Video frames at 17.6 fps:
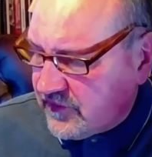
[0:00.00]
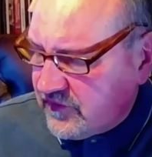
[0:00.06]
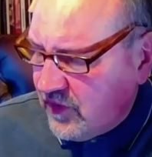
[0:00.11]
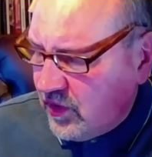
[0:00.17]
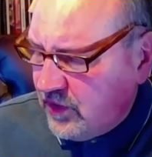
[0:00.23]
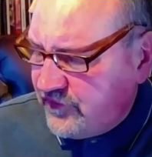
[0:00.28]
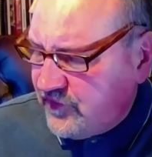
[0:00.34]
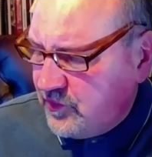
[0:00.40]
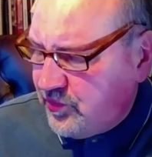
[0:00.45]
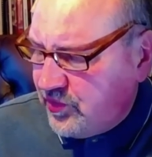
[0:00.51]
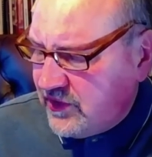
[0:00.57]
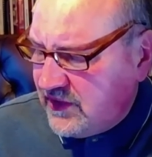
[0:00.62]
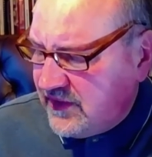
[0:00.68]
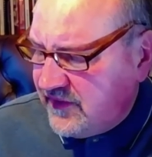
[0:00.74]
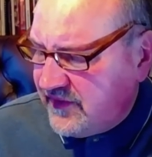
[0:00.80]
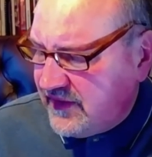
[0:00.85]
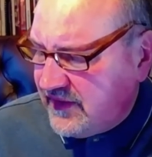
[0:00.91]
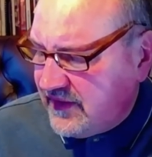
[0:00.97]
So if you put
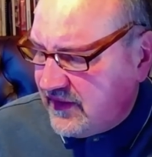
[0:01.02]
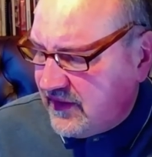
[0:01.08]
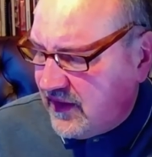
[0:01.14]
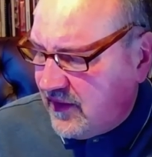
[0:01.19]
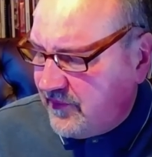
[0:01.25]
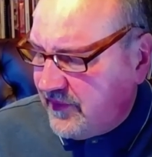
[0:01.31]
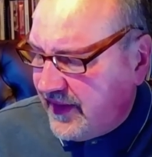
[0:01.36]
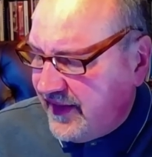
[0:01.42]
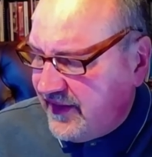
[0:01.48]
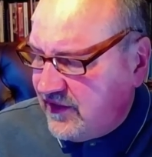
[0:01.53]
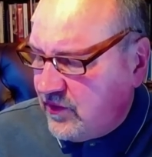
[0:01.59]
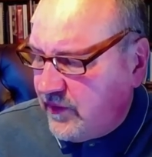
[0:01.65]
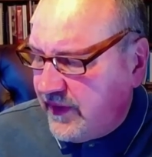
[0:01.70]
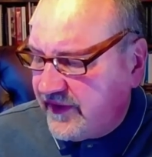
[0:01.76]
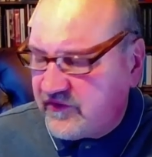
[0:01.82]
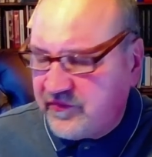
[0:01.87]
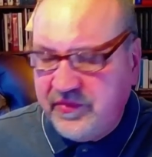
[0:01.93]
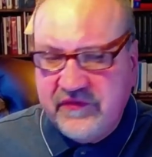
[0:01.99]
it in the um, A
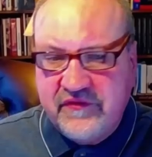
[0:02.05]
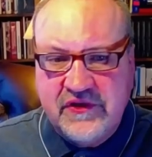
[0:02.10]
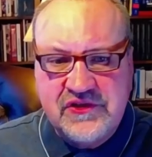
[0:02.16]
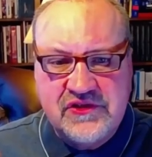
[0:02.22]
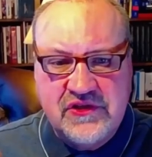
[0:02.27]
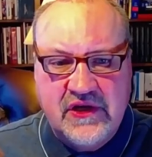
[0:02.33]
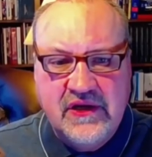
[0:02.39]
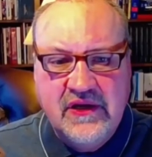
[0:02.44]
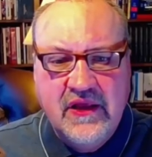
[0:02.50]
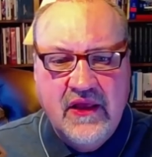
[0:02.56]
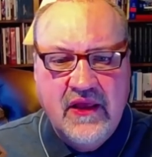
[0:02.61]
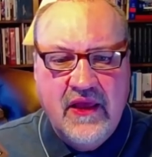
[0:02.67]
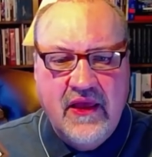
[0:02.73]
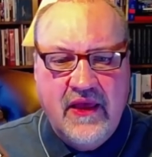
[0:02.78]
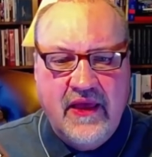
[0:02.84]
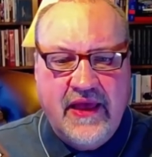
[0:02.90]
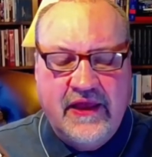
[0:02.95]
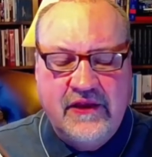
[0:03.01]
U X position
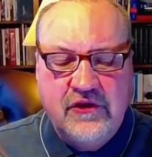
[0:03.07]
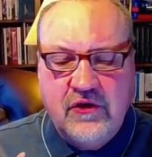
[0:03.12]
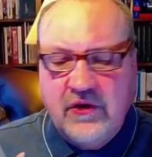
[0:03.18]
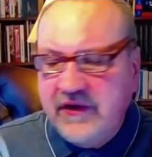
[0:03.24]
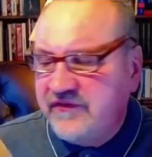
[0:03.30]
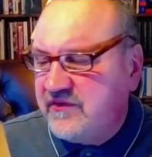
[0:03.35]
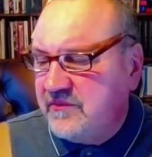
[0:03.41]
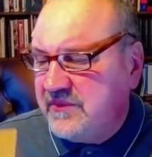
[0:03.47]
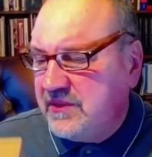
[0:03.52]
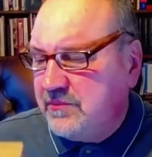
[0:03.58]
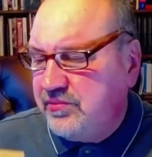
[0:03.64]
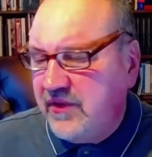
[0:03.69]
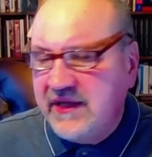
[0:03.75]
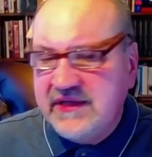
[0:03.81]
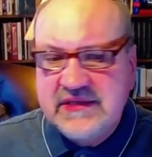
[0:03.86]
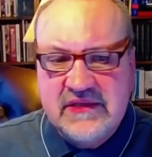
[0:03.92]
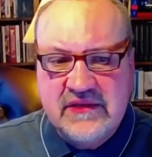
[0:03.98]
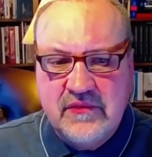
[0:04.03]
and you don't have something
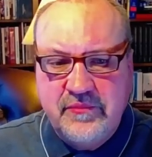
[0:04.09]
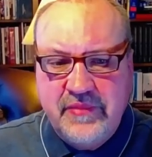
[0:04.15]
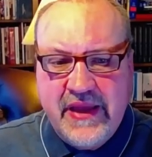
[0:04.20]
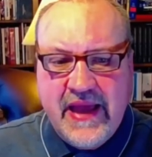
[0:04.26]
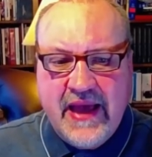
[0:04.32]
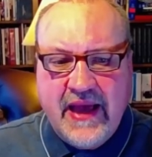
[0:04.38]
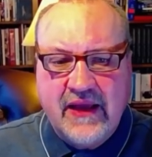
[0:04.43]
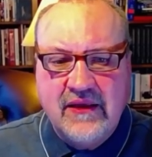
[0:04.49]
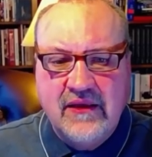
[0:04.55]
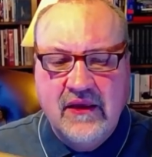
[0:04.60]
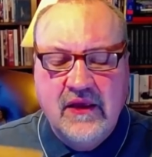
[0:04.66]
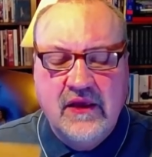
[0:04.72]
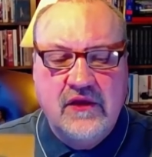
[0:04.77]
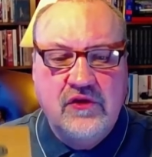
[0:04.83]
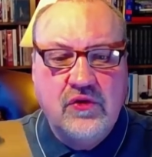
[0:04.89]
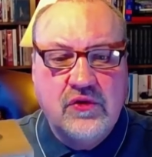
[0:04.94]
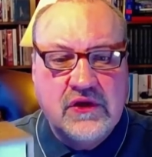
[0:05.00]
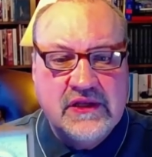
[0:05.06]
plugged in the back,
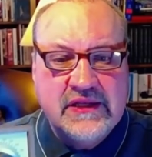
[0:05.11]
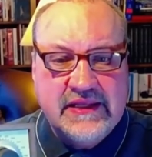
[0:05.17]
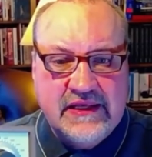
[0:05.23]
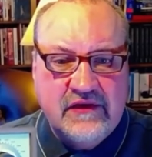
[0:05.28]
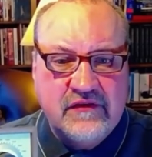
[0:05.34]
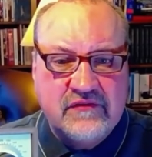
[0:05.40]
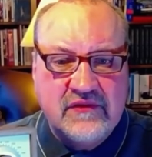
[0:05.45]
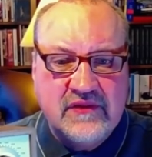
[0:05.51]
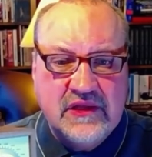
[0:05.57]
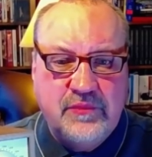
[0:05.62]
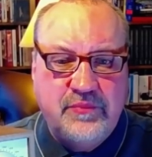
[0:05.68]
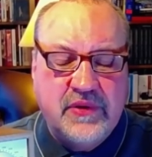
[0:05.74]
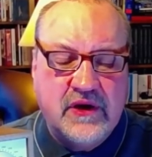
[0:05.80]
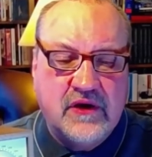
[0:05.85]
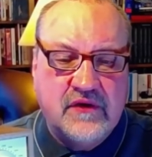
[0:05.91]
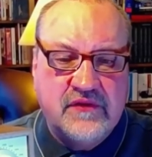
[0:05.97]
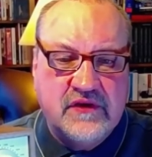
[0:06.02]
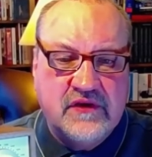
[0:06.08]
you can easily
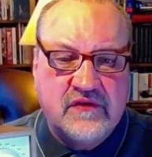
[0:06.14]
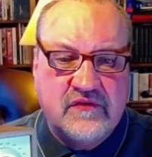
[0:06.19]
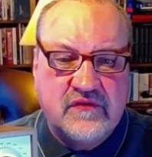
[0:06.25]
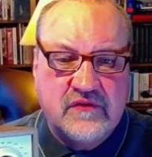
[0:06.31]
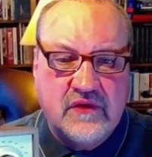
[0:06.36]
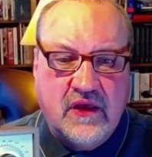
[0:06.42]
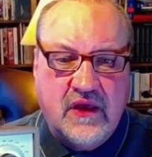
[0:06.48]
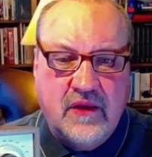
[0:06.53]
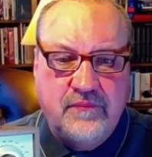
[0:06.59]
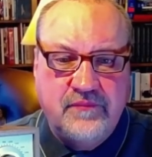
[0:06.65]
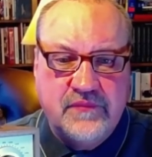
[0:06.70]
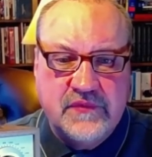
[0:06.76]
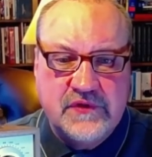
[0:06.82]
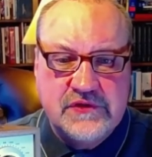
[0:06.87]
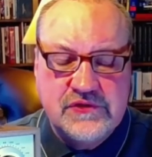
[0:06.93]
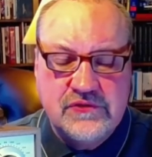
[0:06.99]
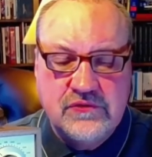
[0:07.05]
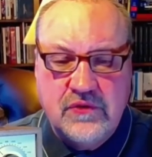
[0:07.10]
pair this
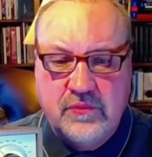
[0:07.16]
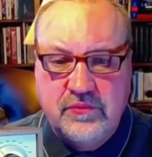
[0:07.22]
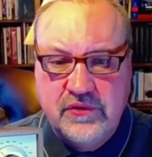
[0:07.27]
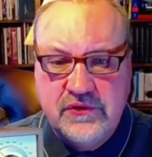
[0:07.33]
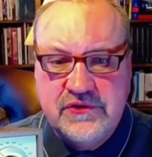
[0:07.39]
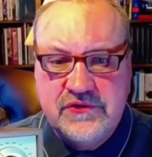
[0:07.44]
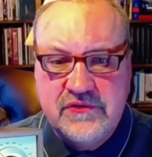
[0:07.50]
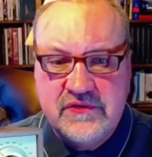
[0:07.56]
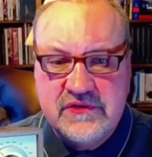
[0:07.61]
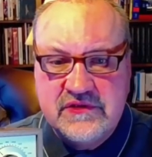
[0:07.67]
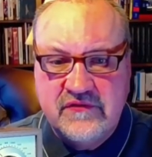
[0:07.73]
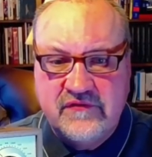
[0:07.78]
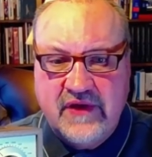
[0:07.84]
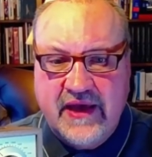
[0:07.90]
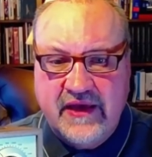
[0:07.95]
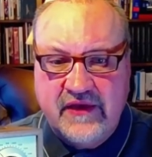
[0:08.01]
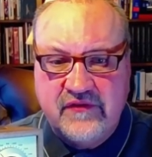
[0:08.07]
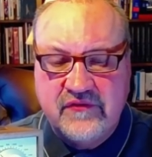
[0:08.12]
um, to a Bluetooth
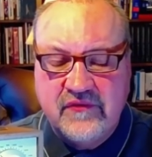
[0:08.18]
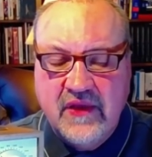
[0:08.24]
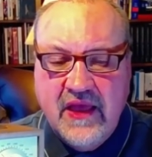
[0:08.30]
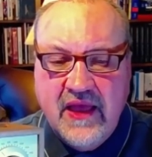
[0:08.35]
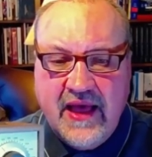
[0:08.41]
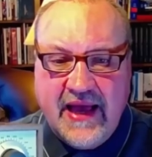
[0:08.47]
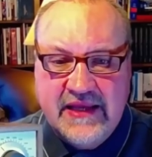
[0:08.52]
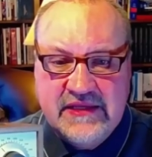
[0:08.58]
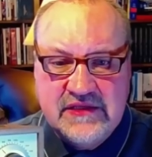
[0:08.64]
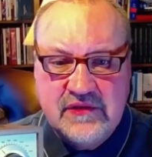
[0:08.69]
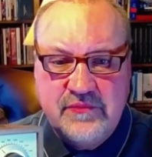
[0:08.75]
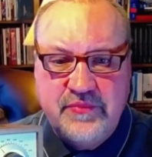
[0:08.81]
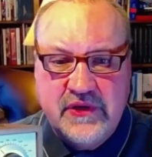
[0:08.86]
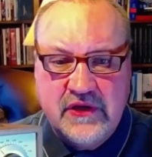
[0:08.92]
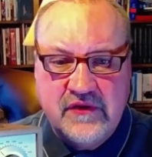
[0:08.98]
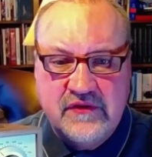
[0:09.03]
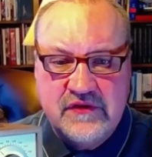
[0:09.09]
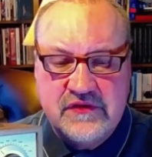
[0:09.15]
device. I did
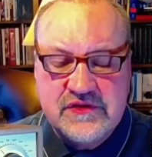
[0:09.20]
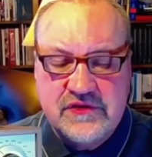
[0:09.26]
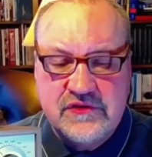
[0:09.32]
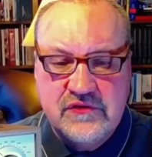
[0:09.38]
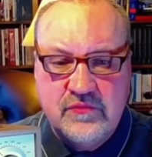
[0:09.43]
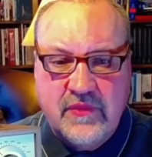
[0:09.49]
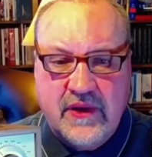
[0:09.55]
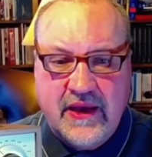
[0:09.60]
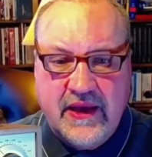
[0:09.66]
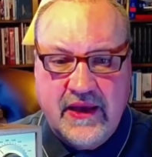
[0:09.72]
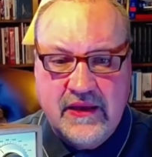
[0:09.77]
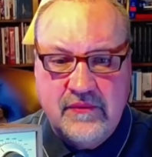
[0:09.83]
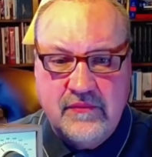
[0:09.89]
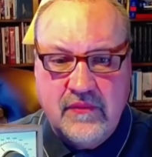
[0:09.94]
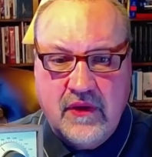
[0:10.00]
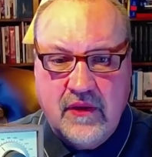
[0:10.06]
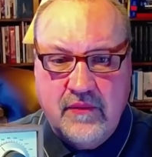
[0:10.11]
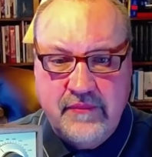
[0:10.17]
pair this to
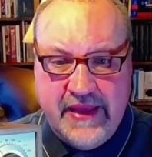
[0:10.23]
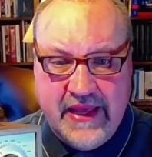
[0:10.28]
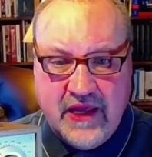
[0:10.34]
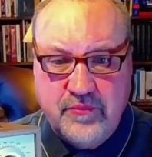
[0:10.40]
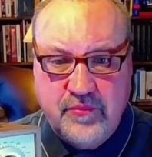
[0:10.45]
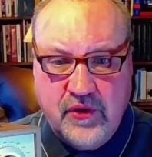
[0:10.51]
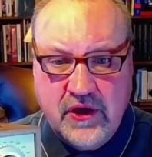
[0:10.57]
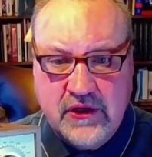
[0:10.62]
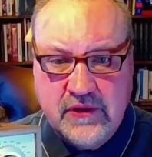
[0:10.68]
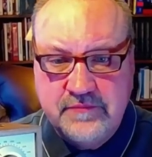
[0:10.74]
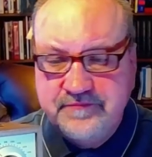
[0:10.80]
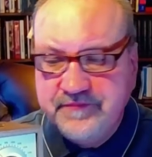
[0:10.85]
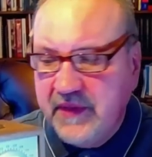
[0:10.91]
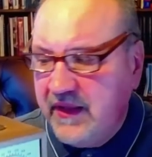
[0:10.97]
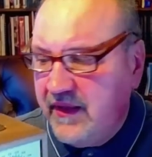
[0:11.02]
my uh, MacBook.